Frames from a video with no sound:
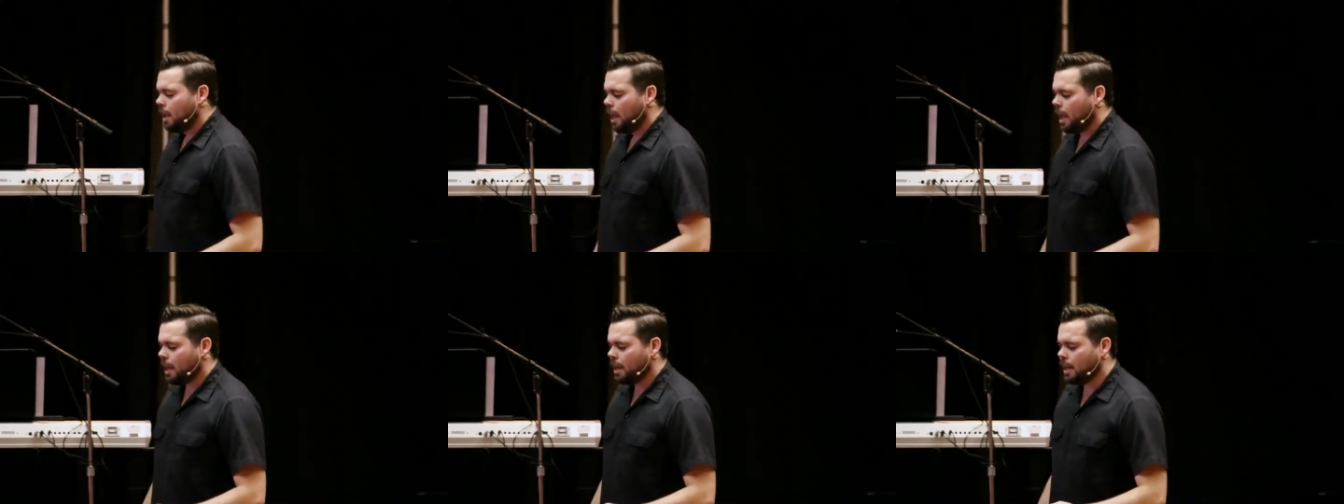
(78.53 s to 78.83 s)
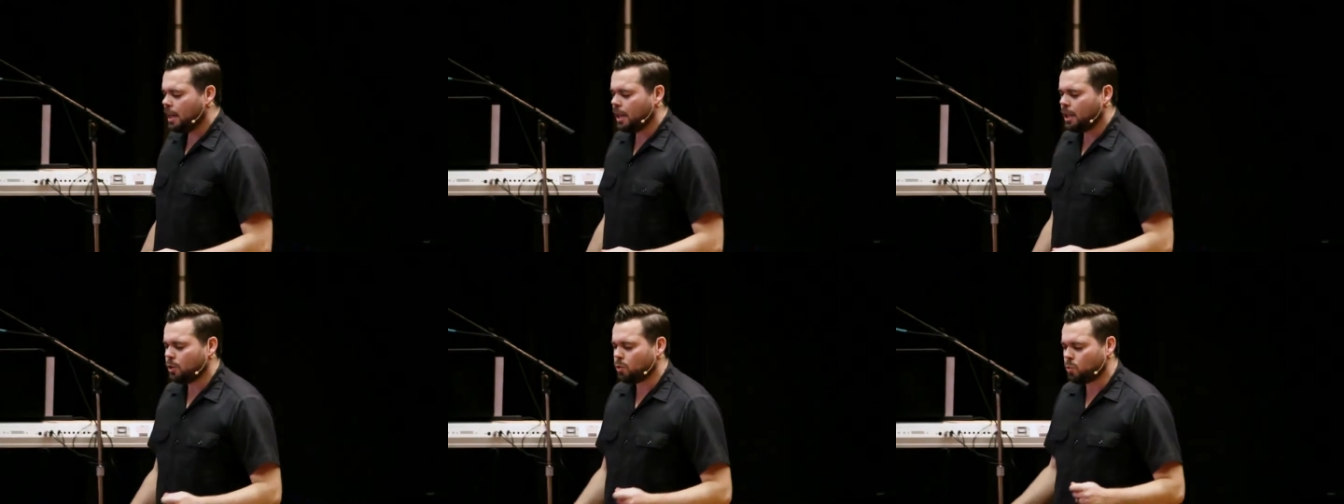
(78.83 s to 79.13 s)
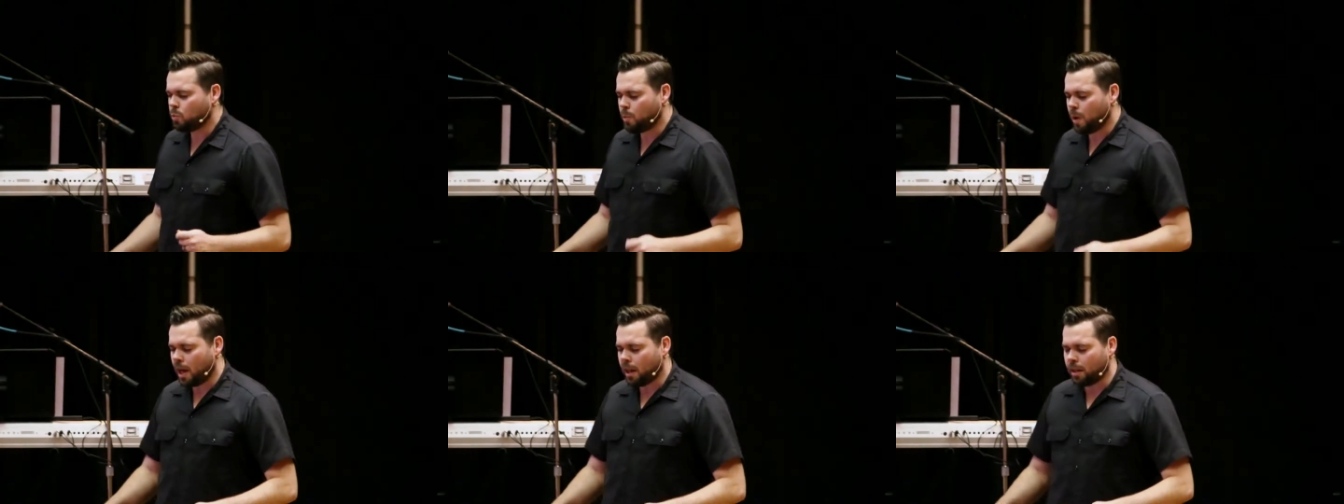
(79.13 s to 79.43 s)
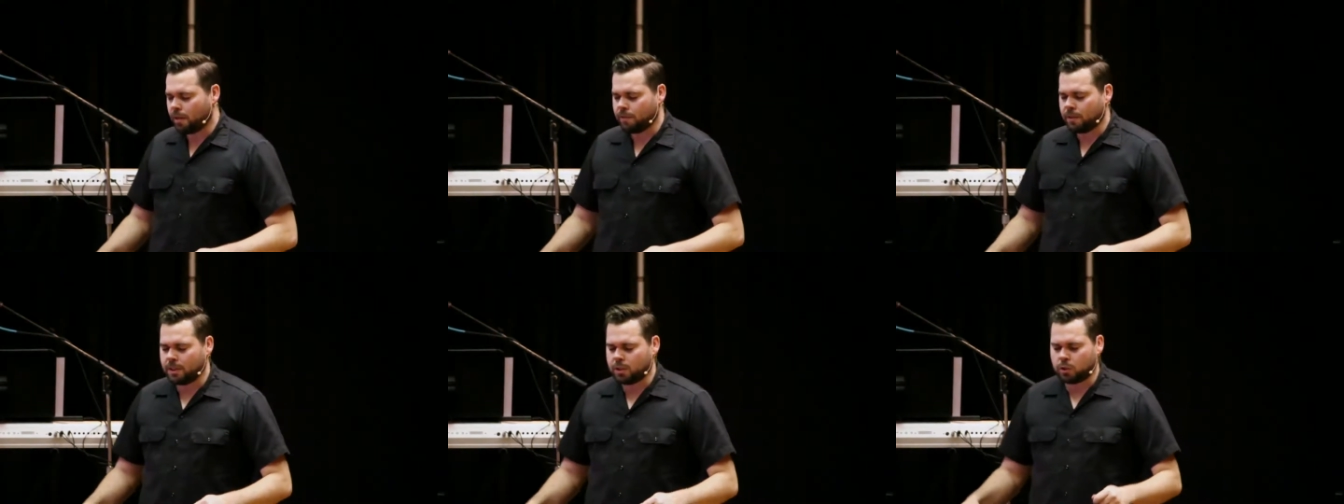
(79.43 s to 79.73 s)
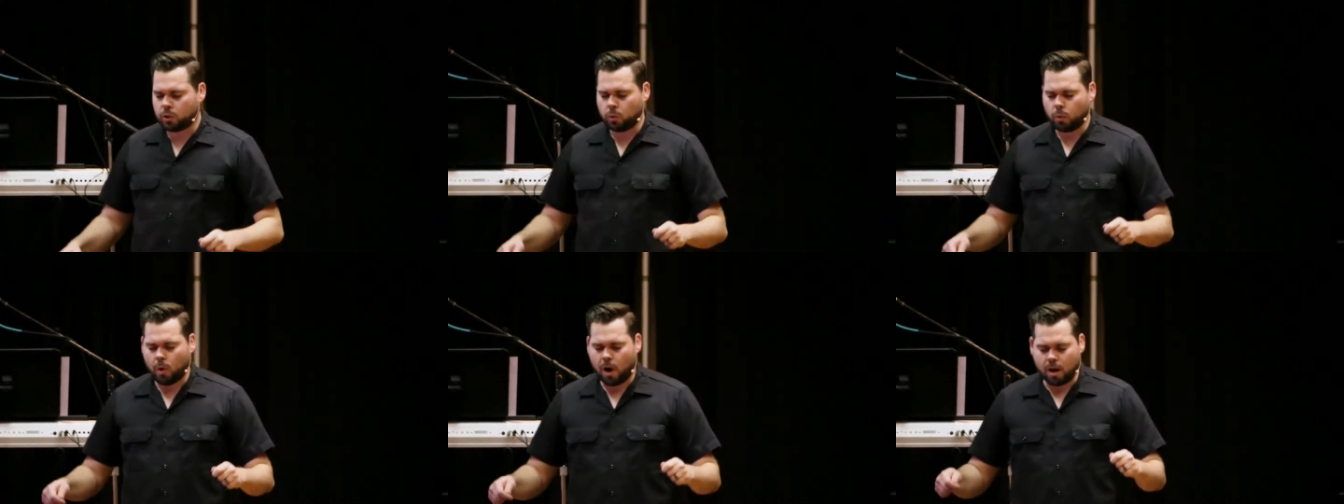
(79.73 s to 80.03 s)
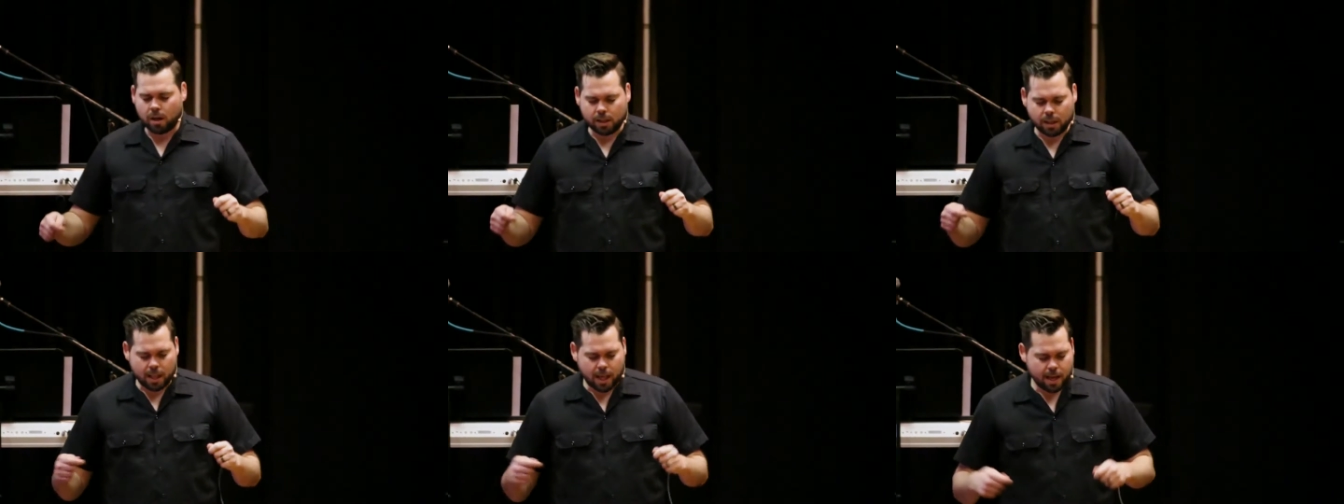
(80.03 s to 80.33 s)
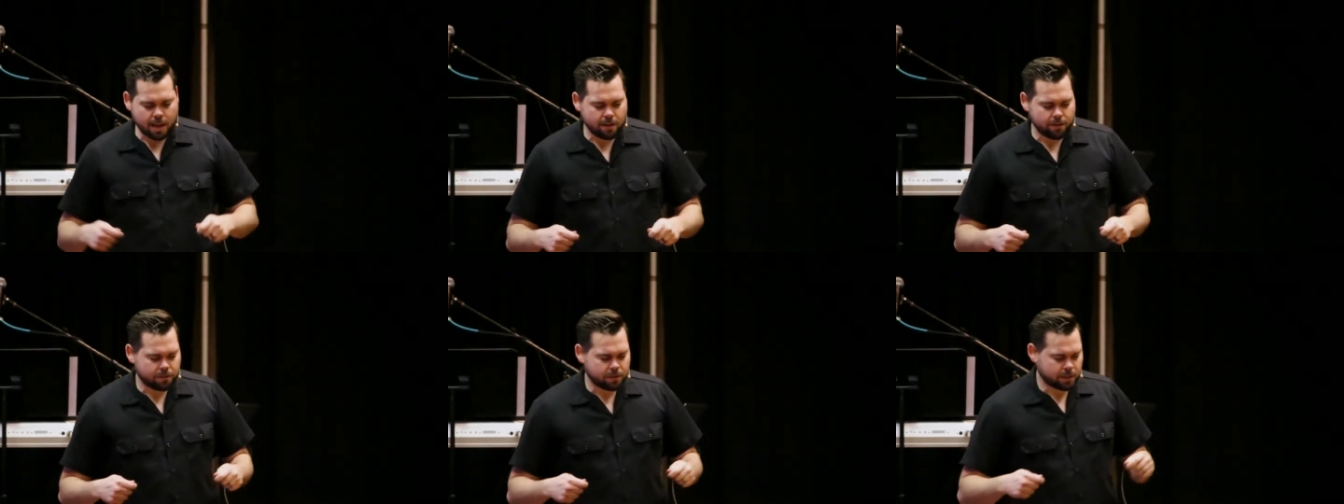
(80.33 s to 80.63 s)
and it is relevant to our
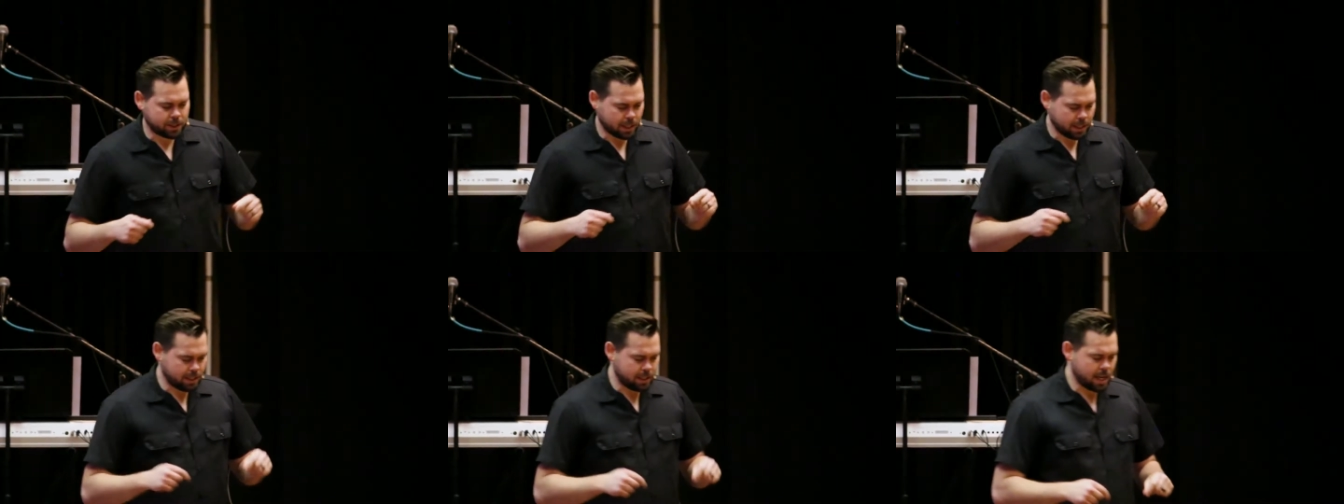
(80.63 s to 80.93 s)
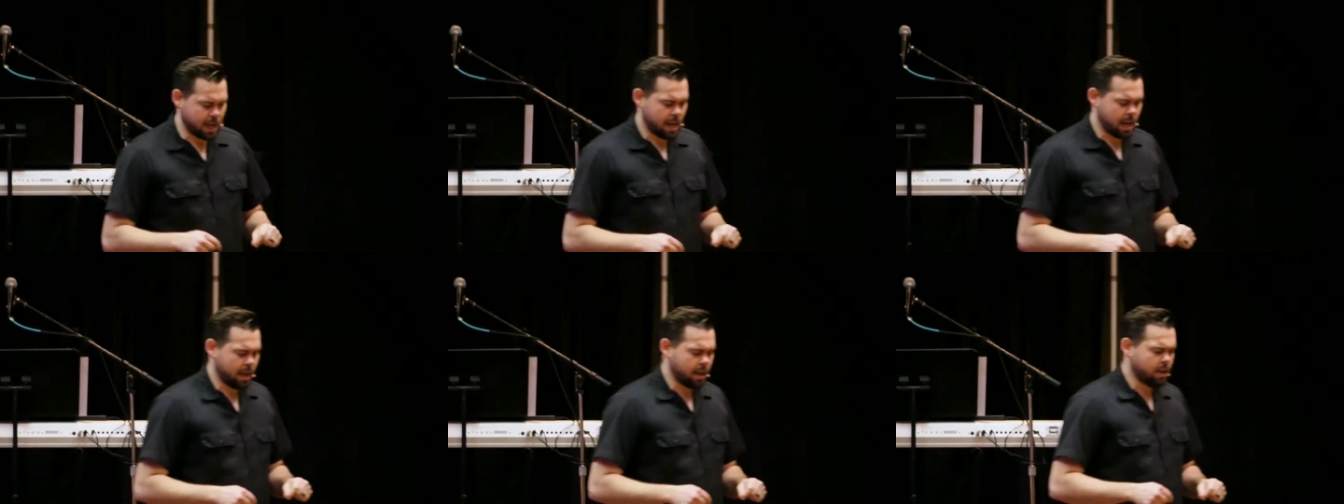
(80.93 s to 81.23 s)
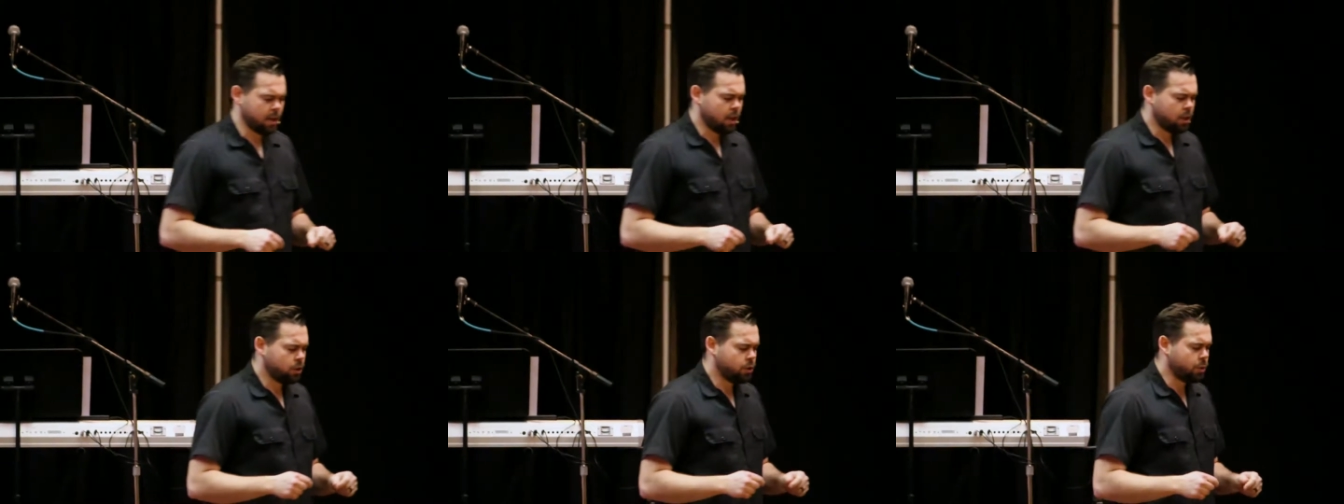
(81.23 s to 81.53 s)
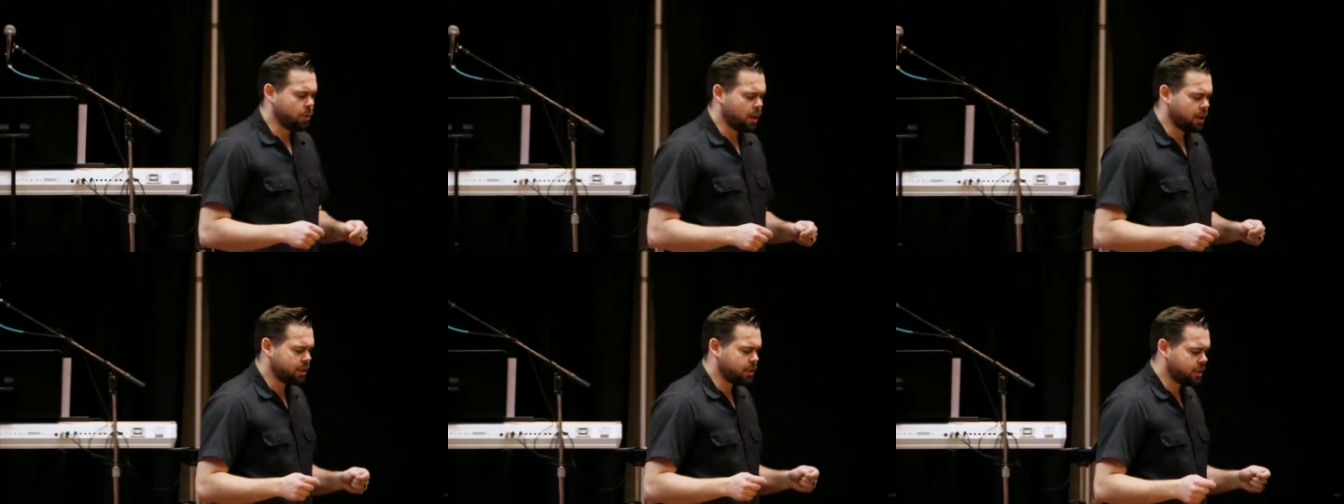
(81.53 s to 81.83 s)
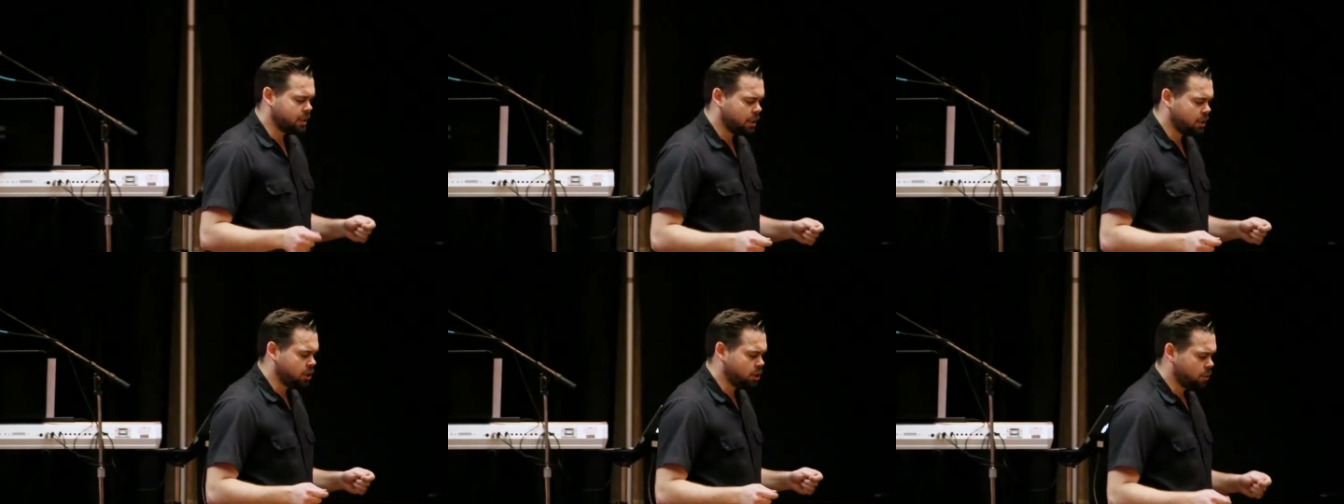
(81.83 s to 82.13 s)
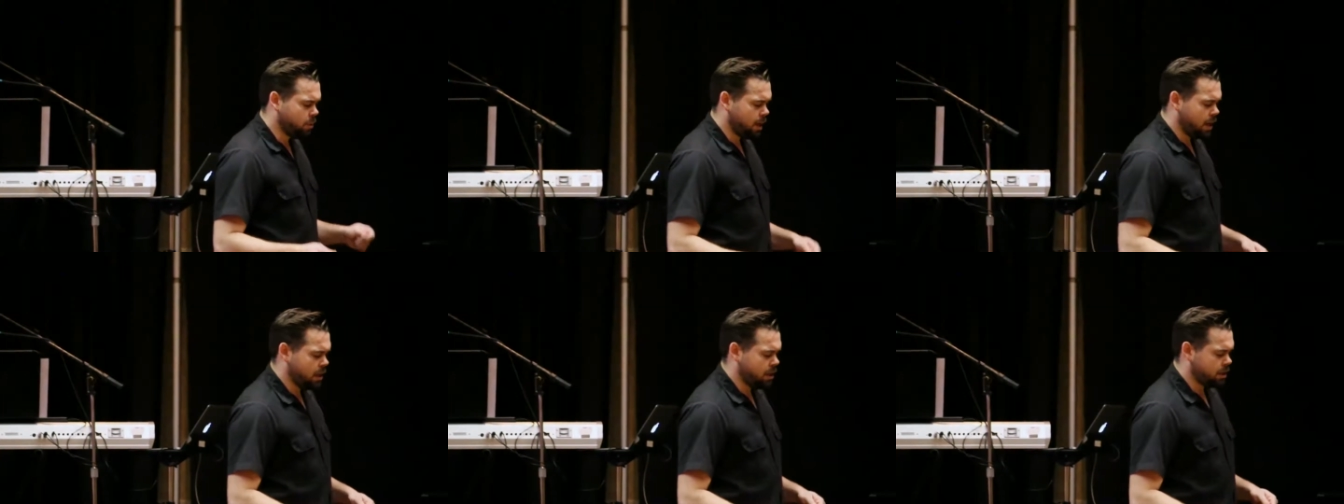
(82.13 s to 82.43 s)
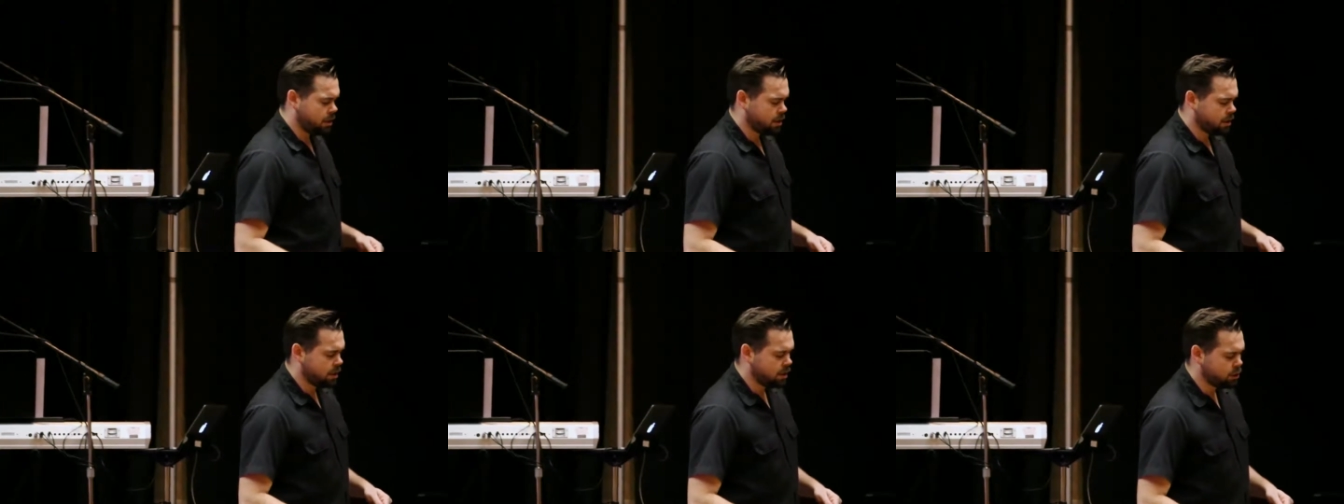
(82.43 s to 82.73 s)
life today, to our
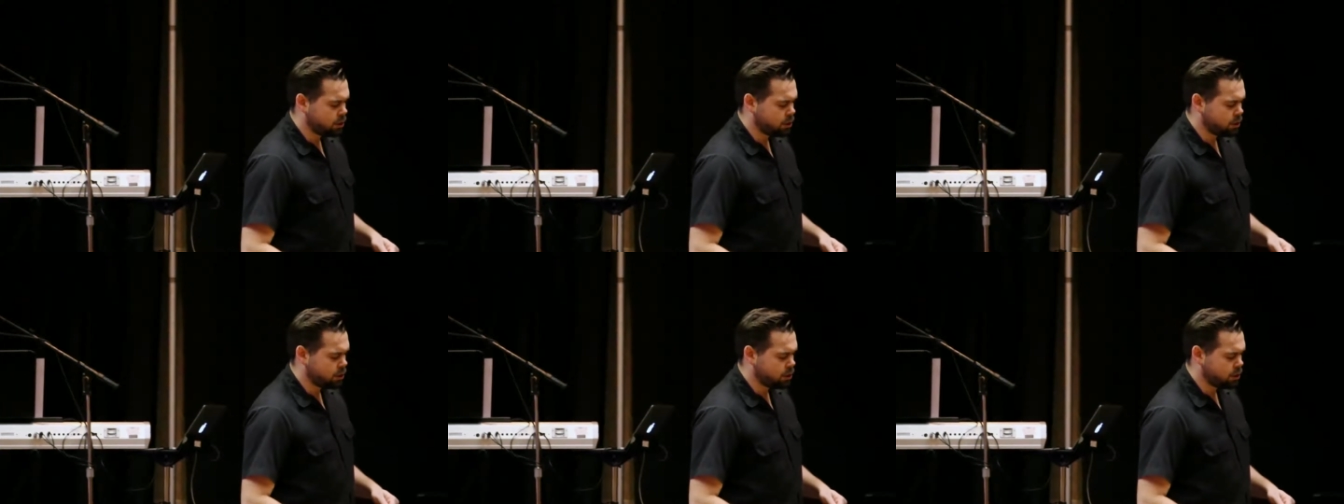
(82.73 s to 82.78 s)
situation.